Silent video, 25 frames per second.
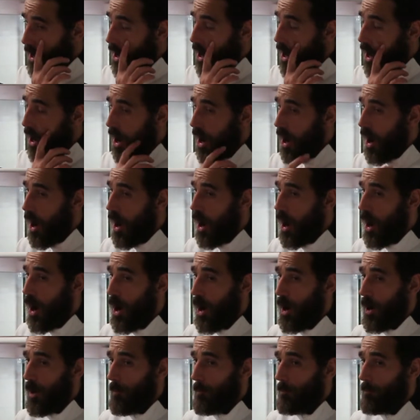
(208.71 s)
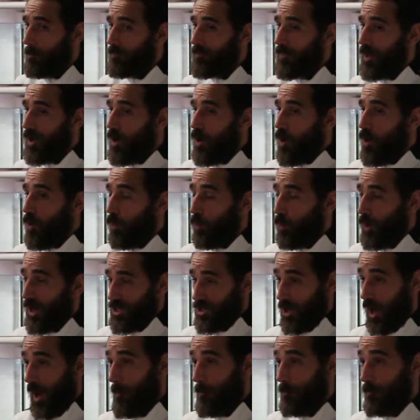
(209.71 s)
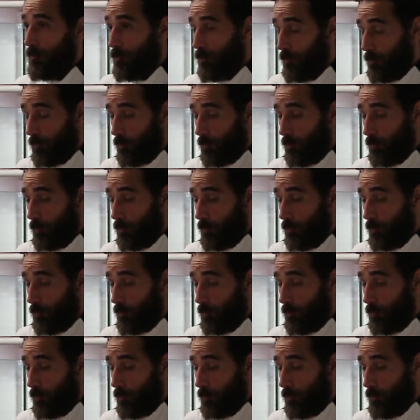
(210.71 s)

um, which I'm,